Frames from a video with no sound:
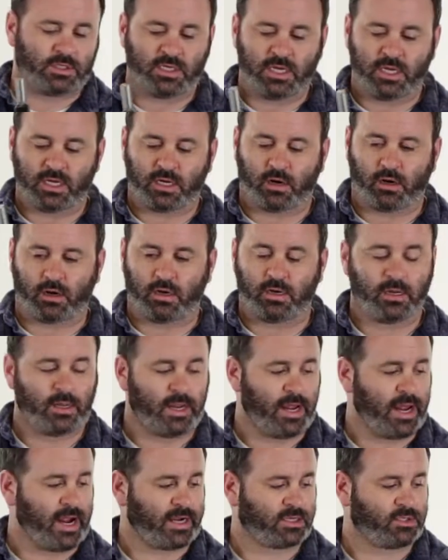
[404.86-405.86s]
take our
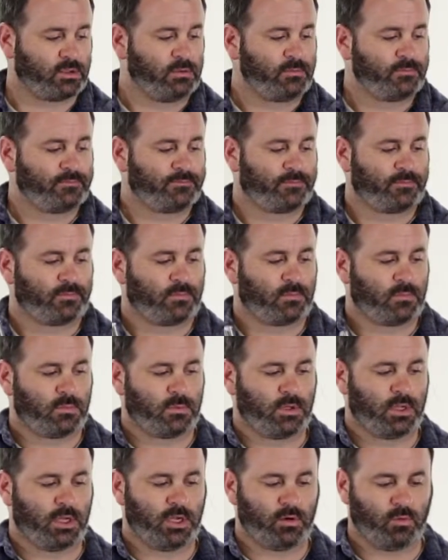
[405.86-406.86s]
axle
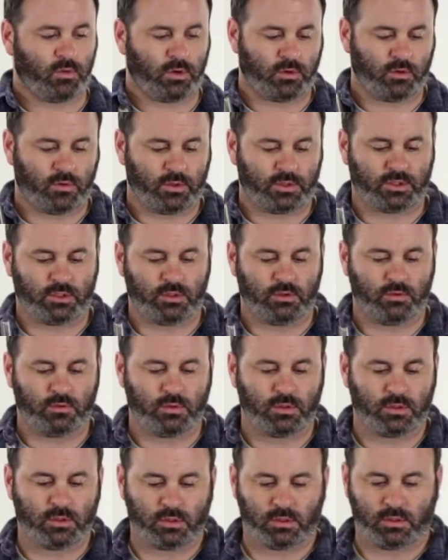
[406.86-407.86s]
and we're going to
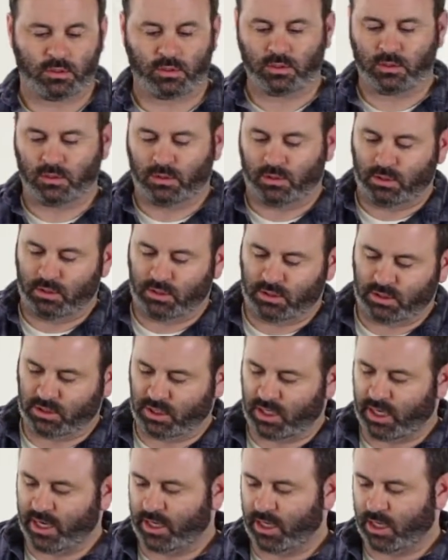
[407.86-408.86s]

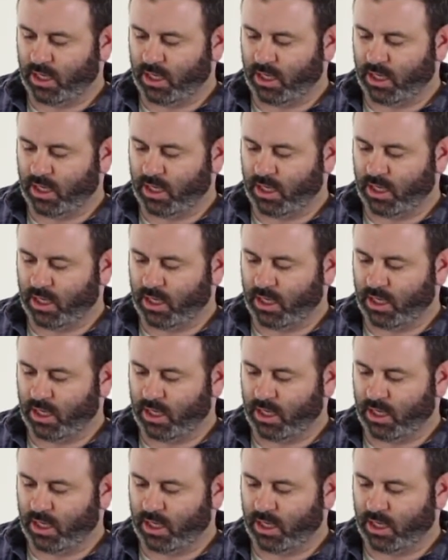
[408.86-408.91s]
slide